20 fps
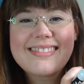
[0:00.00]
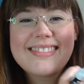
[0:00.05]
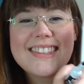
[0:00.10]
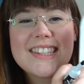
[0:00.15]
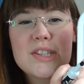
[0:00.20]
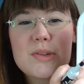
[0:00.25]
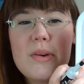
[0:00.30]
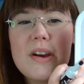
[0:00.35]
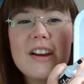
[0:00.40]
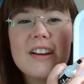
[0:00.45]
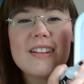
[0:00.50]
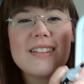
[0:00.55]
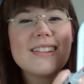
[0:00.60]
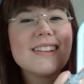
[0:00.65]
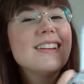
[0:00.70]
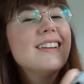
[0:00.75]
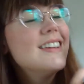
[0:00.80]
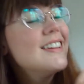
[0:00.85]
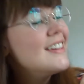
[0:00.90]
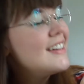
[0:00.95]
Square.
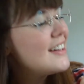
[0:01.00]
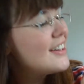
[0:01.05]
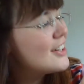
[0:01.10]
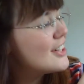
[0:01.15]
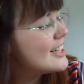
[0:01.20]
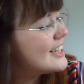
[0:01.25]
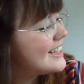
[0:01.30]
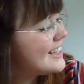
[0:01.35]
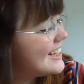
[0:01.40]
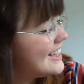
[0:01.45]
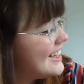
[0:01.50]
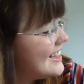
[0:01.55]
All right.